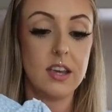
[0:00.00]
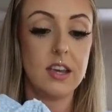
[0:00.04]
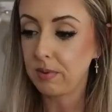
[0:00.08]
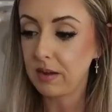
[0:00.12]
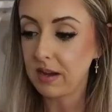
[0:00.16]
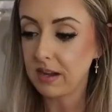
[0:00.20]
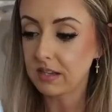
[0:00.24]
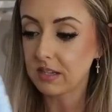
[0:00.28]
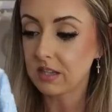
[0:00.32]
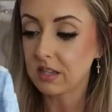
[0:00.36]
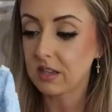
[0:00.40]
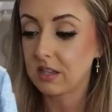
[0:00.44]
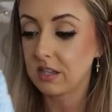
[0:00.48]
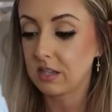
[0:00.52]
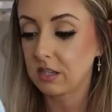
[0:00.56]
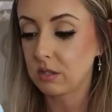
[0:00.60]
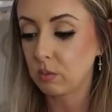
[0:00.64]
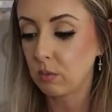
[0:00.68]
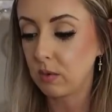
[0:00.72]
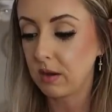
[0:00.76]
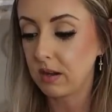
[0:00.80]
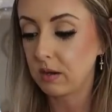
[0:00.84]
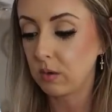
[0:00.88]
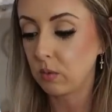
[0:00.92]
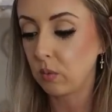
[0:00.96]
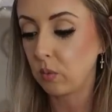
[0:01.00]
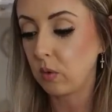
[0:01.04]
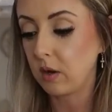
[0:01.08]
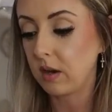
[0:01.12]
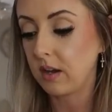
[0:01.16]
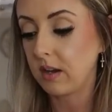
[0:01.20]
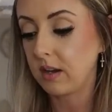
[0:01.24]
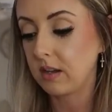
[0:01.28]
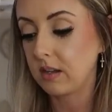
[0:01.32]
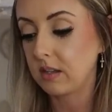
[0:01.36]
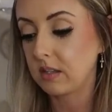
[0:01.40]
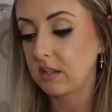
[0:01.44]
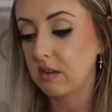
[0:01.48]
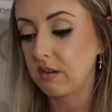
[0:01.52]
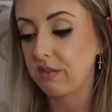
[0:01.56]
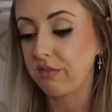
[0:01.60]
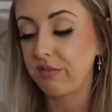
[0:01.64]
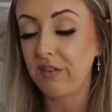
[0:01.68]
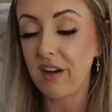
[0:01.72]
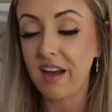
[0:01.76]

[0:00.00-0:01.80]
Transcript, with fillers: But this one was